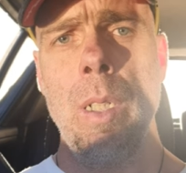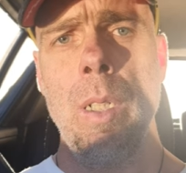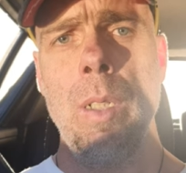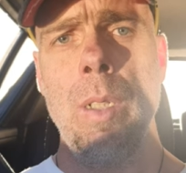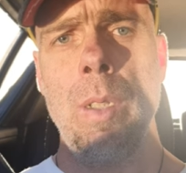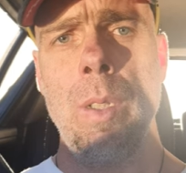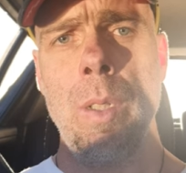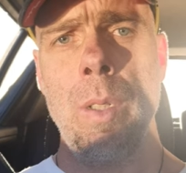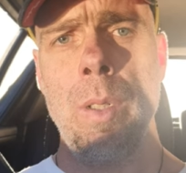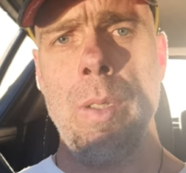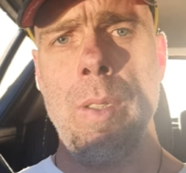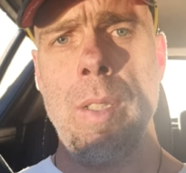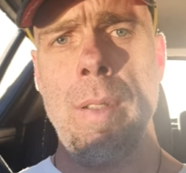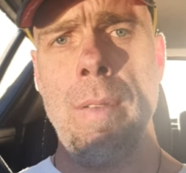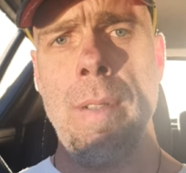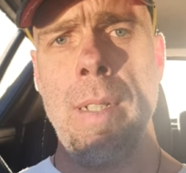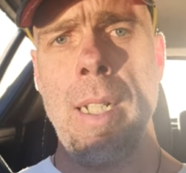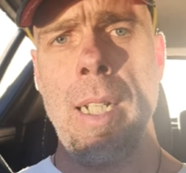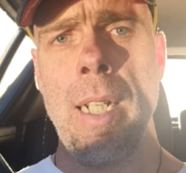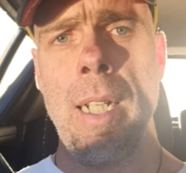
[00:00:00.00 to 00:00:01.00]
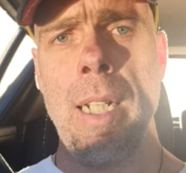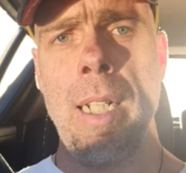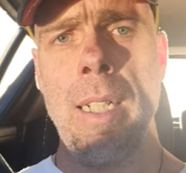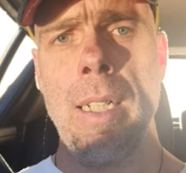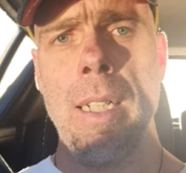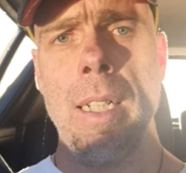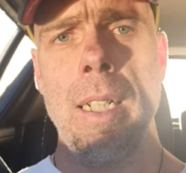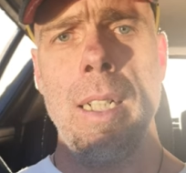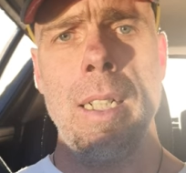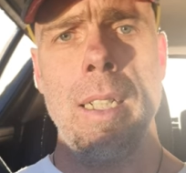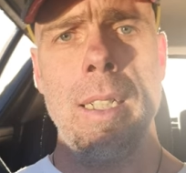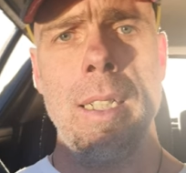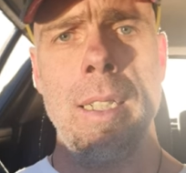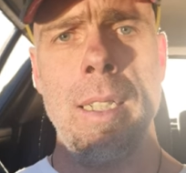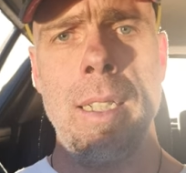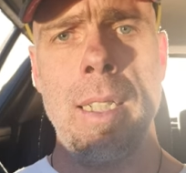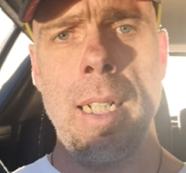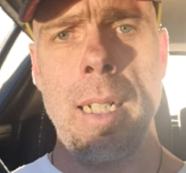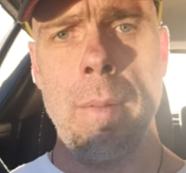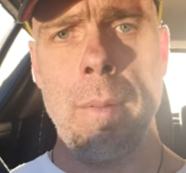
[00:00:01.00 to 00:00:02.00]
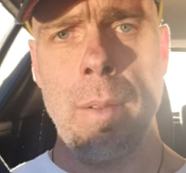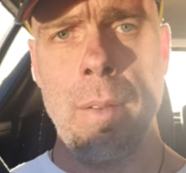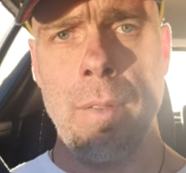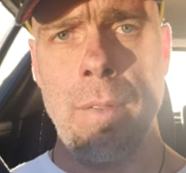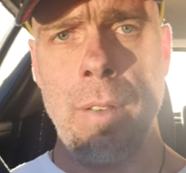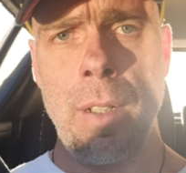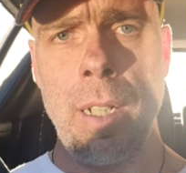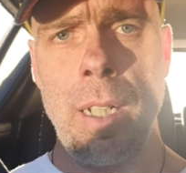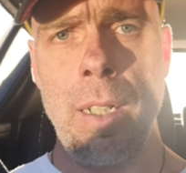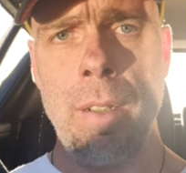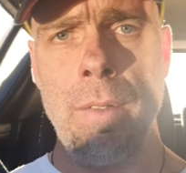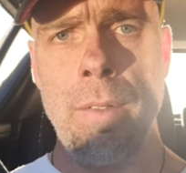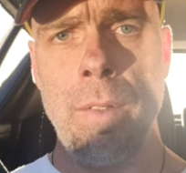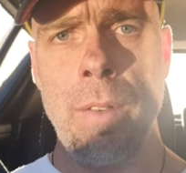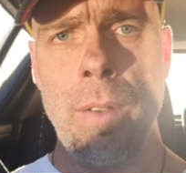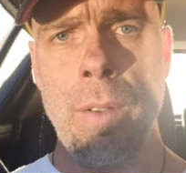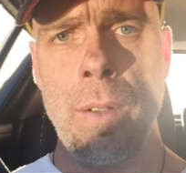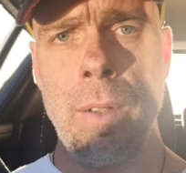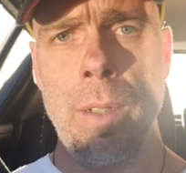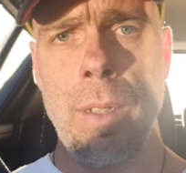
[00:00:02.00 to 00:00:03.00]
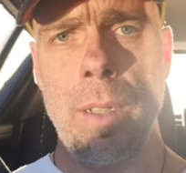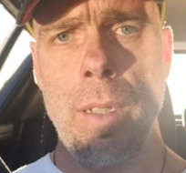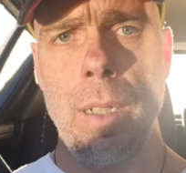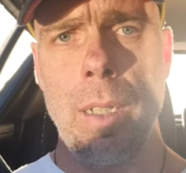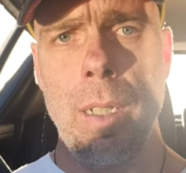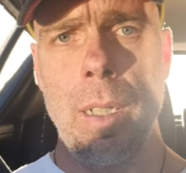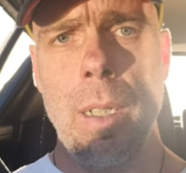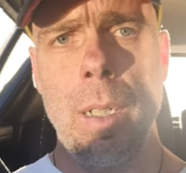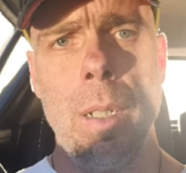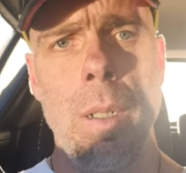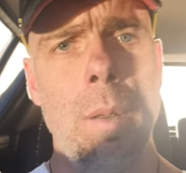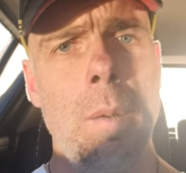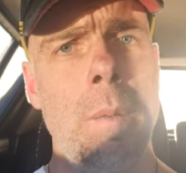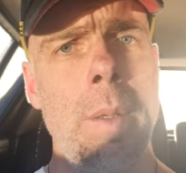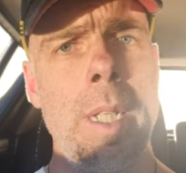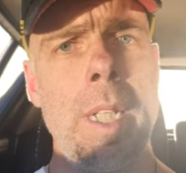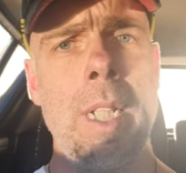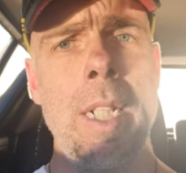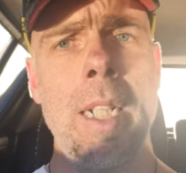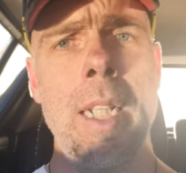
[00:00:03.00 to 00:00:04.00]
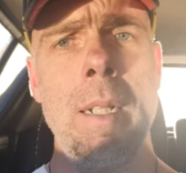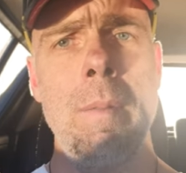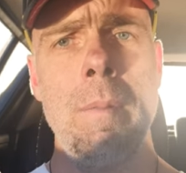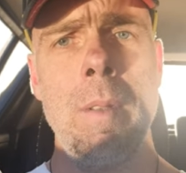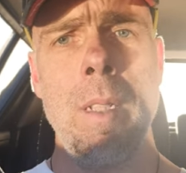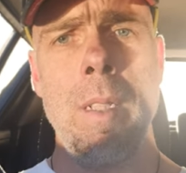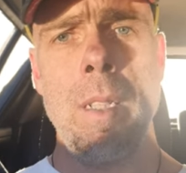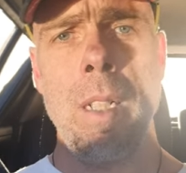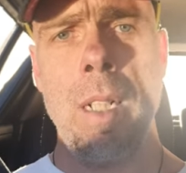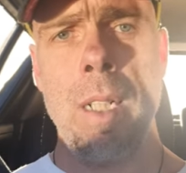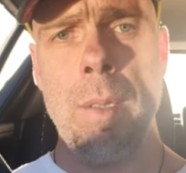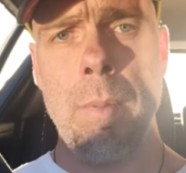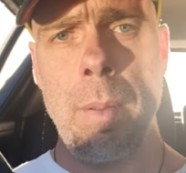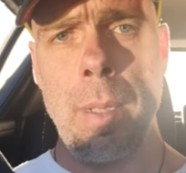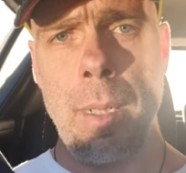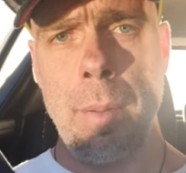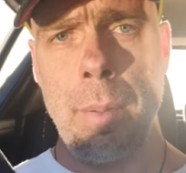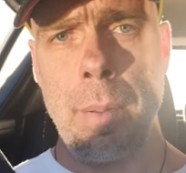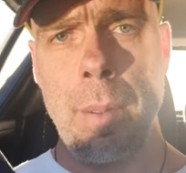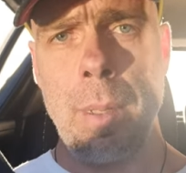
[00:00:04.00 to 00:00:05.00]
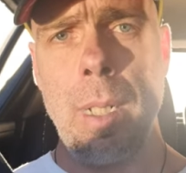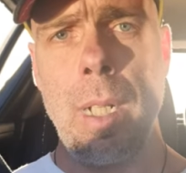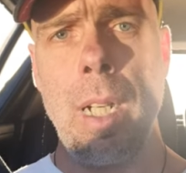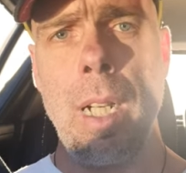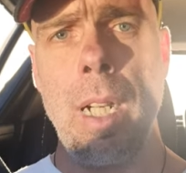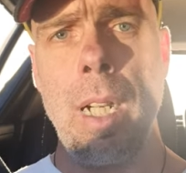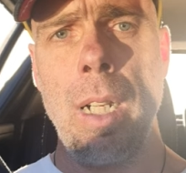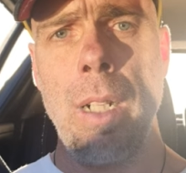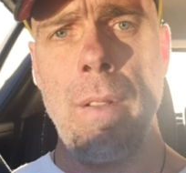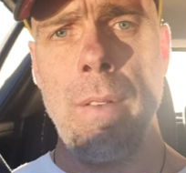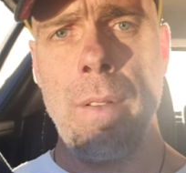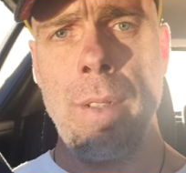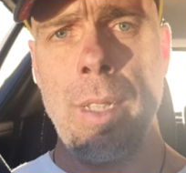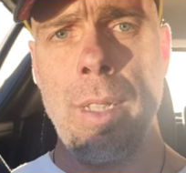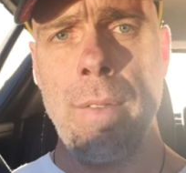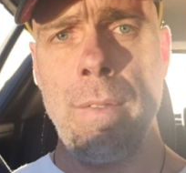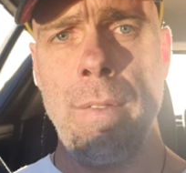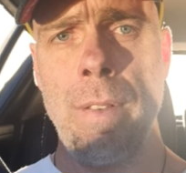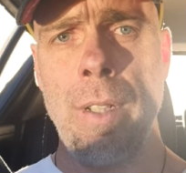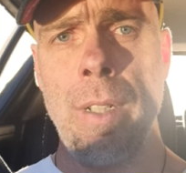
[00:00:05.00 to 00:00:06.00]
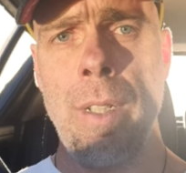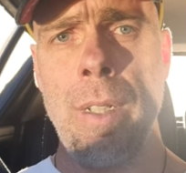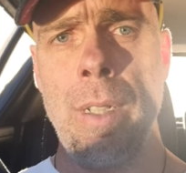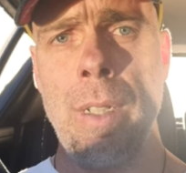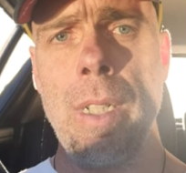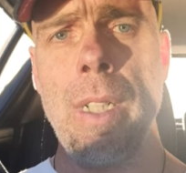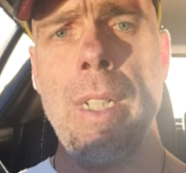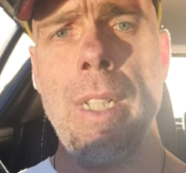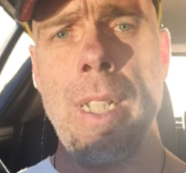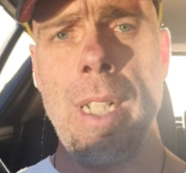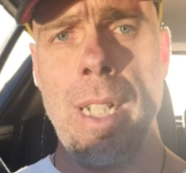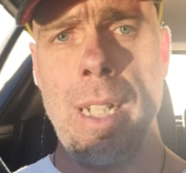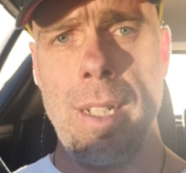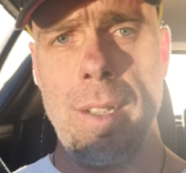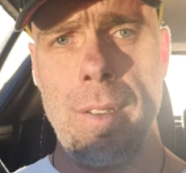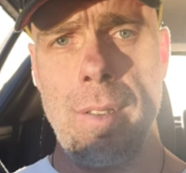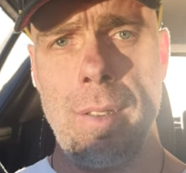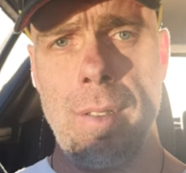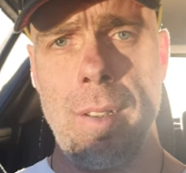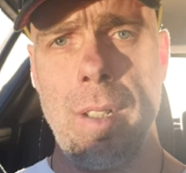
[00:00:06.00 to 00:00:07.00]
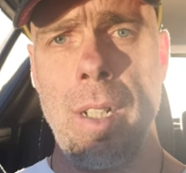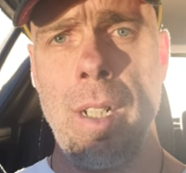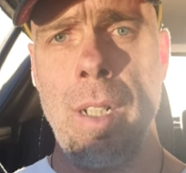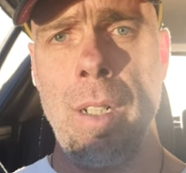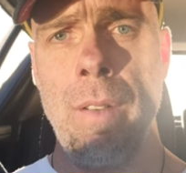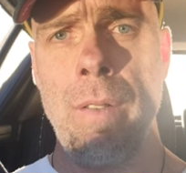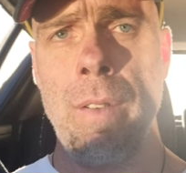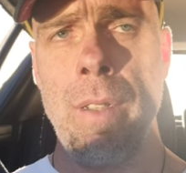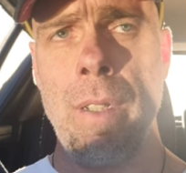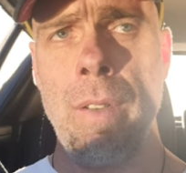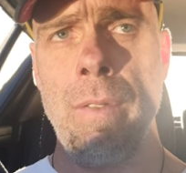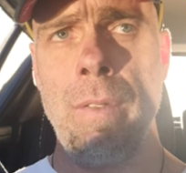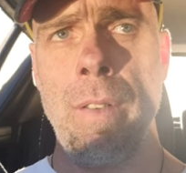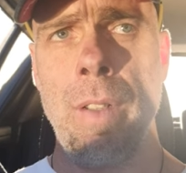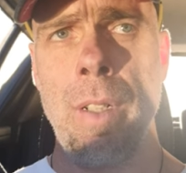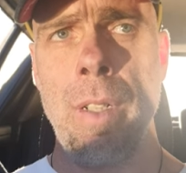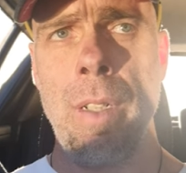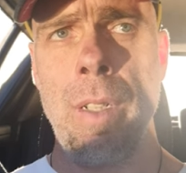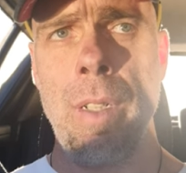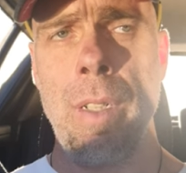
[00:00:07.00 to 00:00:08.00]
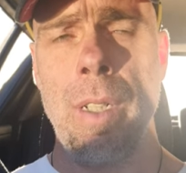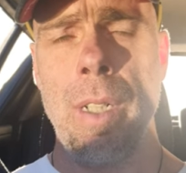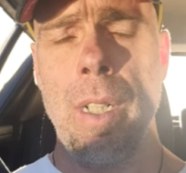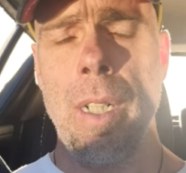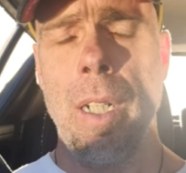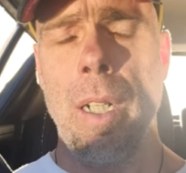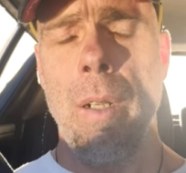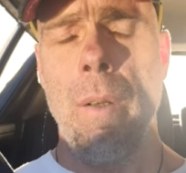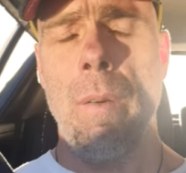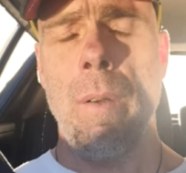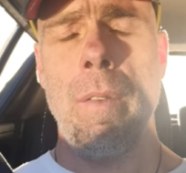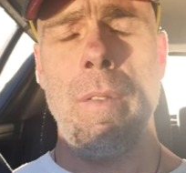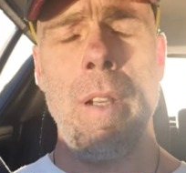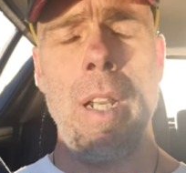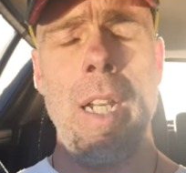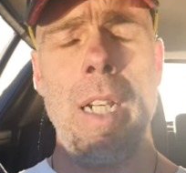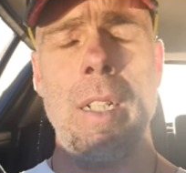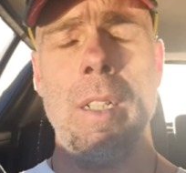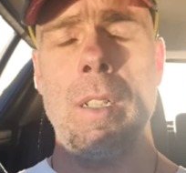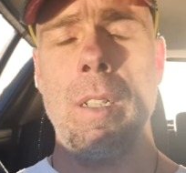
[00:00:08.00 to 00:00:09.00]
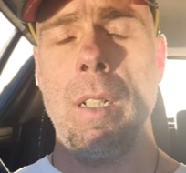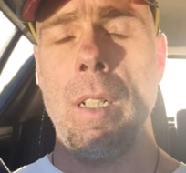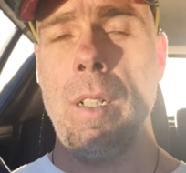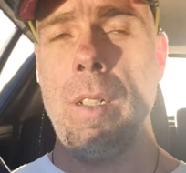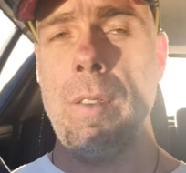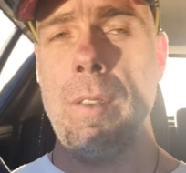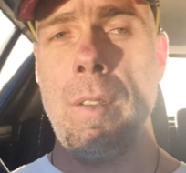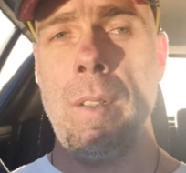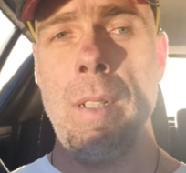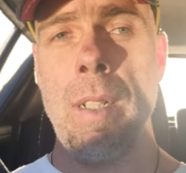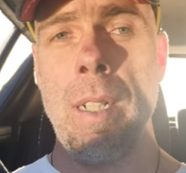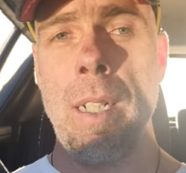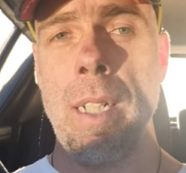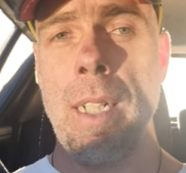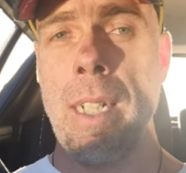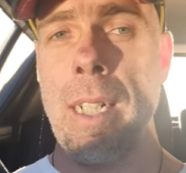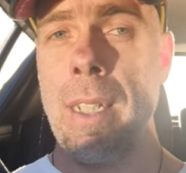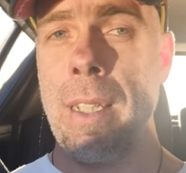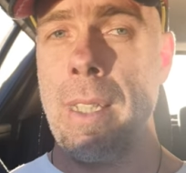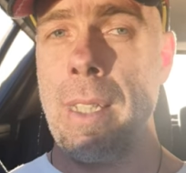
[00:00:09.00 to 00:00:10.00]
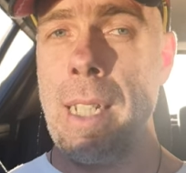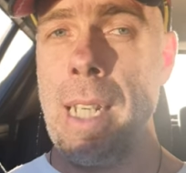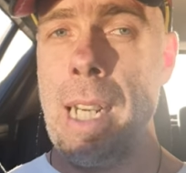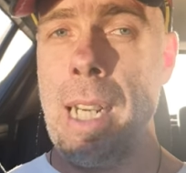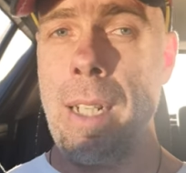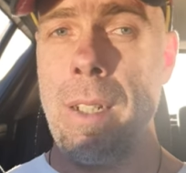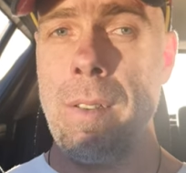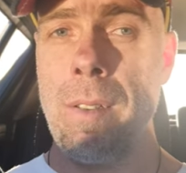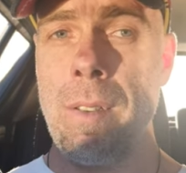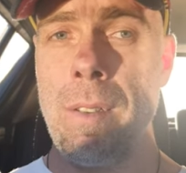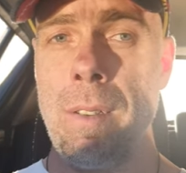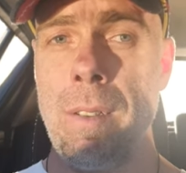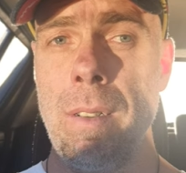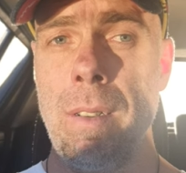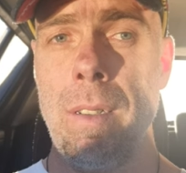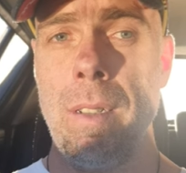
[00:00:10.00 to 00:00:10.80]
278 554. We can hypnotize people over the phone. Yes, over the phone. We've had close to nearly 1,000